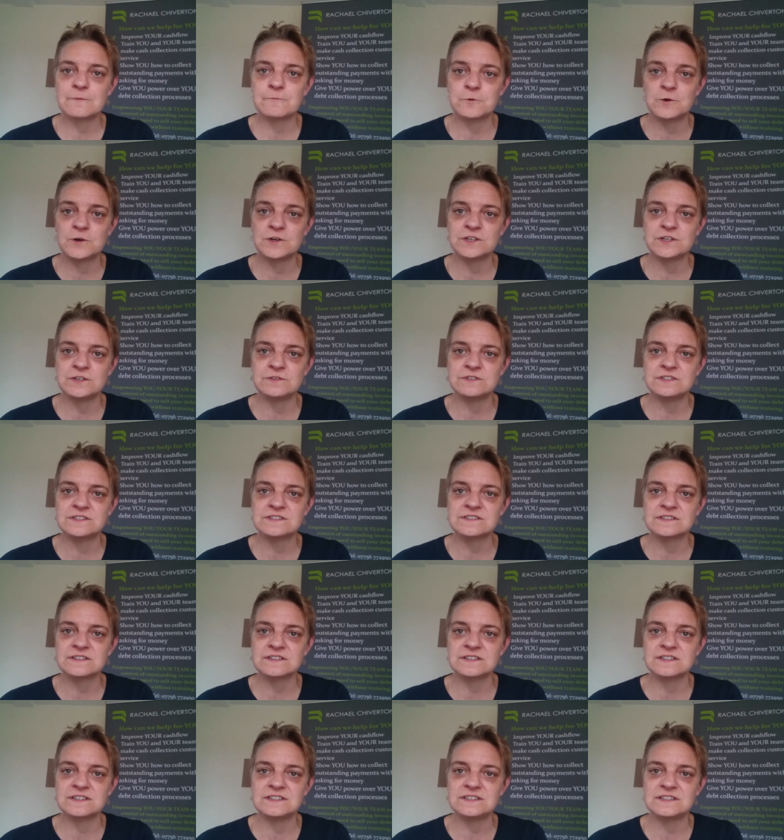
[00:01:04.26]
and what you
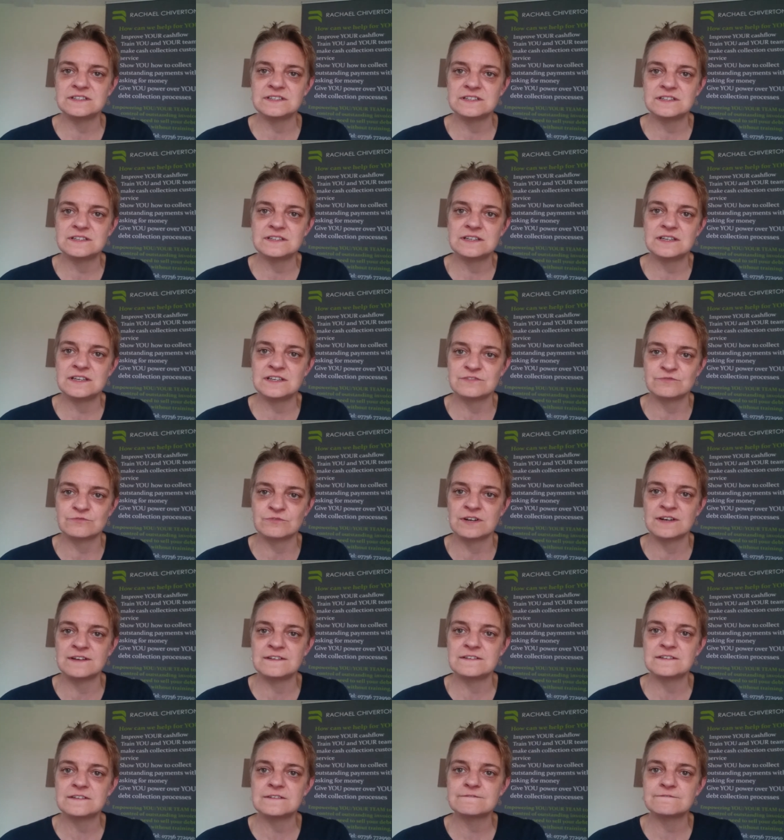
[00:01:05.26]
decide is
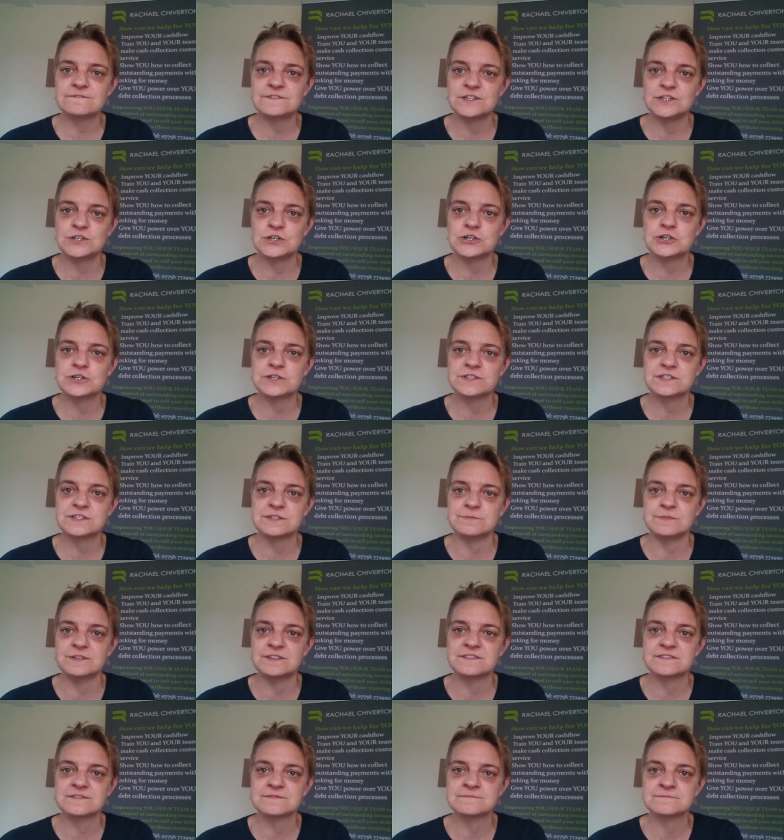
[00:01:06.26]
right for your
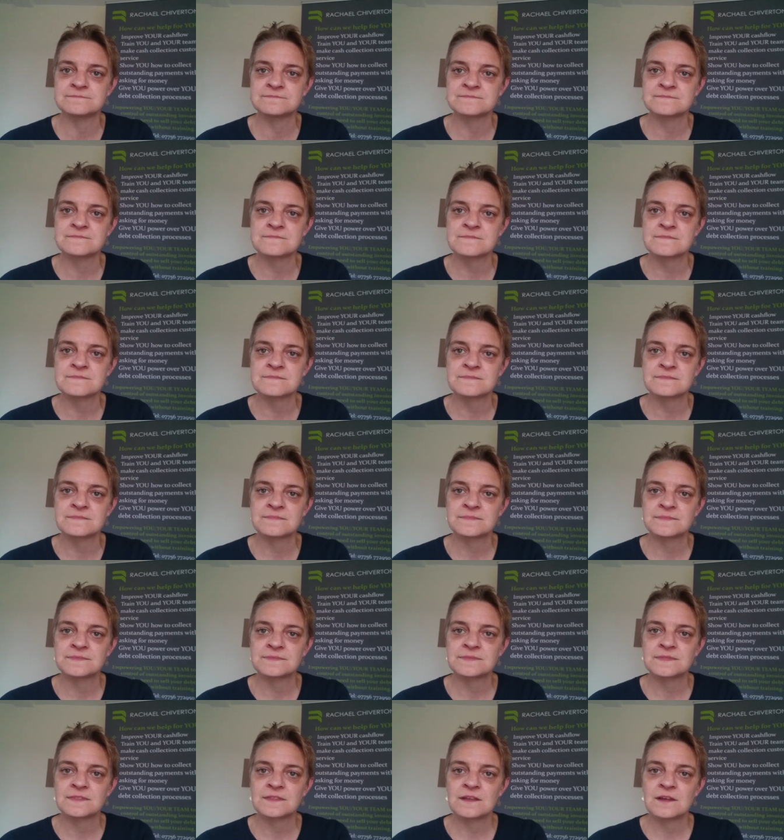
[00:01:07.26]
customers.
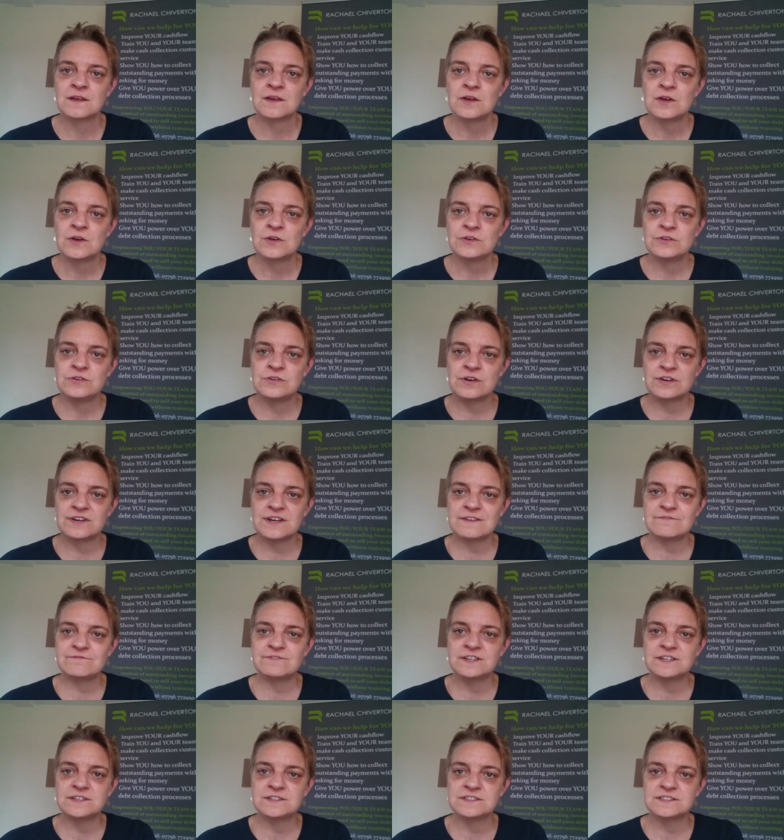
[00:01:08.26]
Not
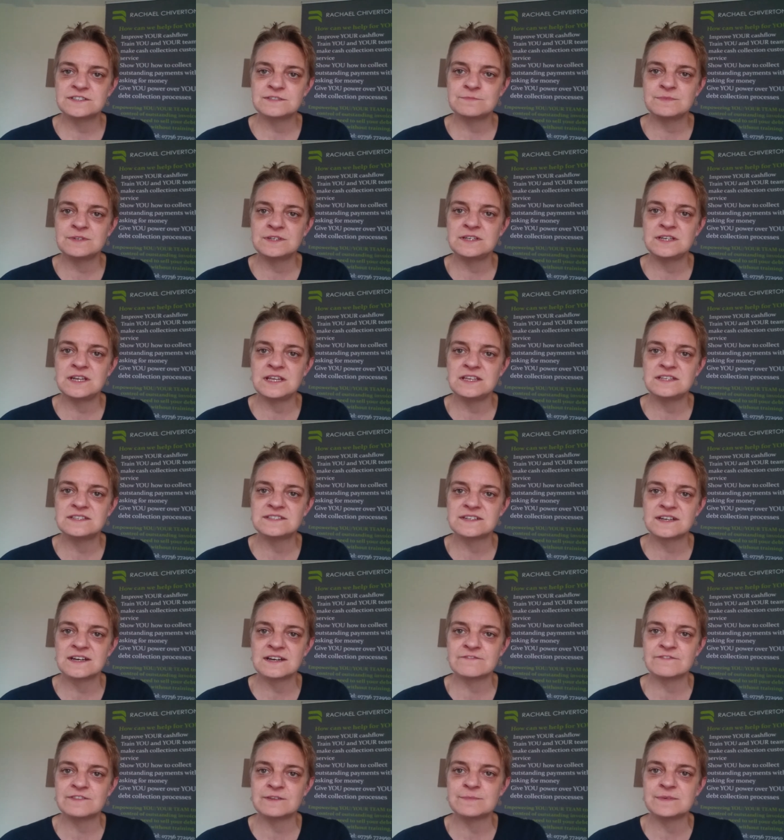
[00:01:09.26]
every customer needs
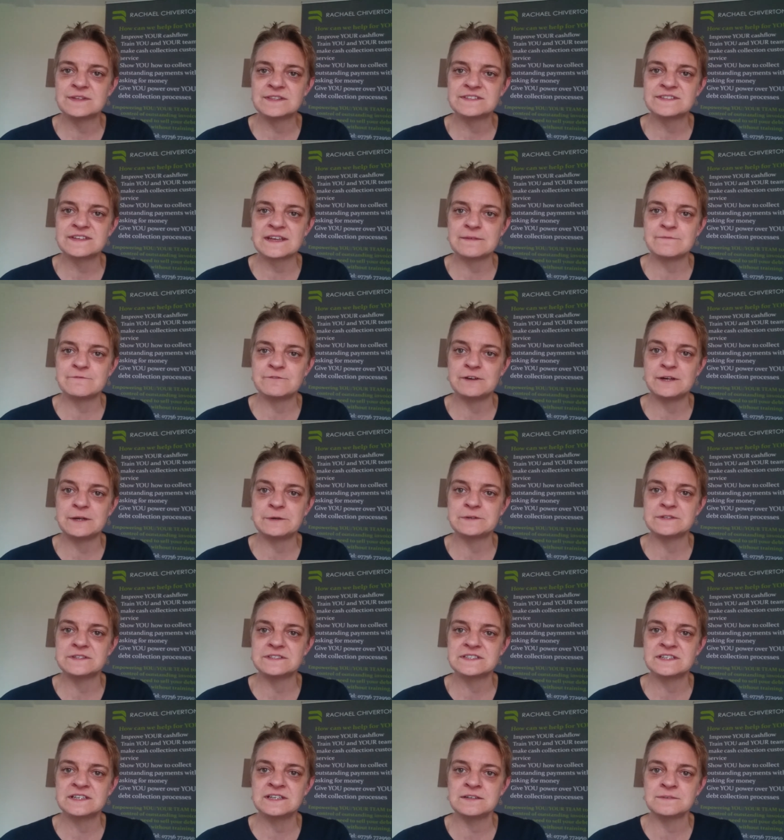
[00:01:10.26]
to have them at the same
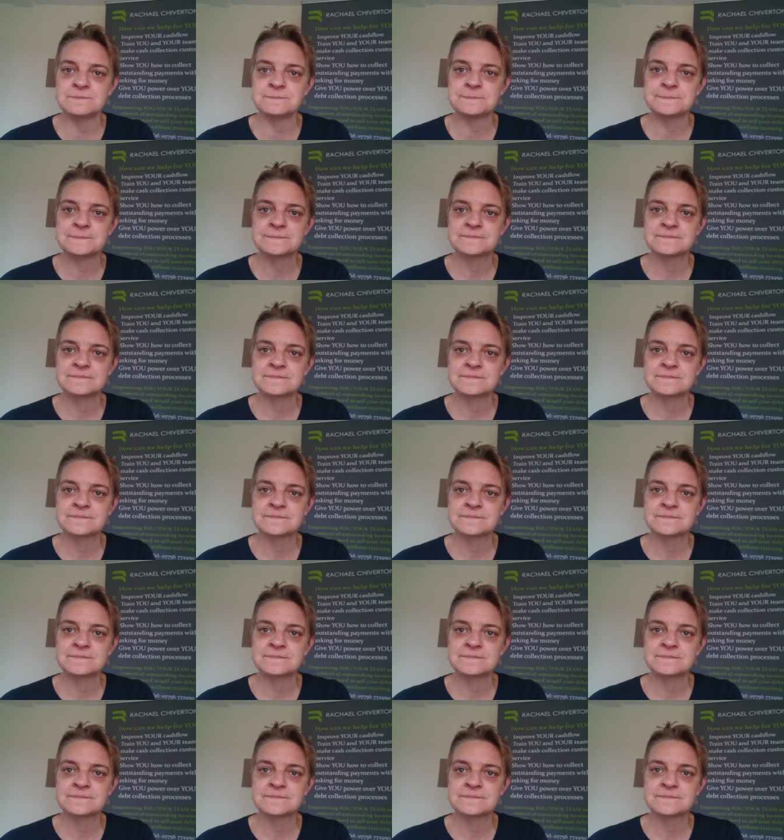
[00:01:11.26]
frequency.